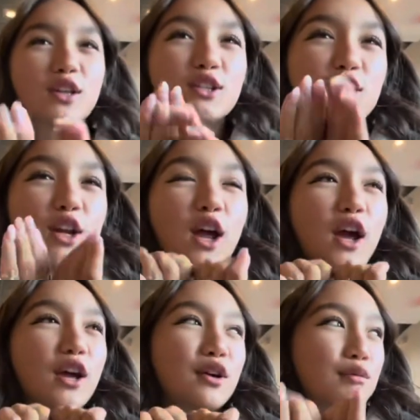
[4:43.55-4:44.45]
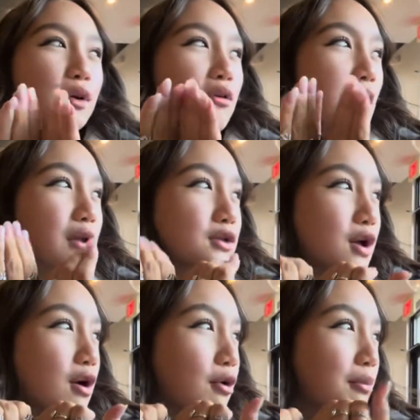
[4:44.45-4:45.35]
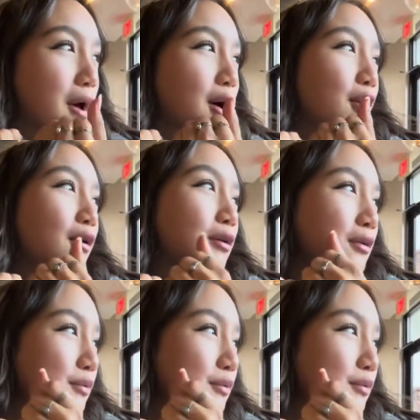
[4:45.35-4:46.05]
Today we are at Taco Bell.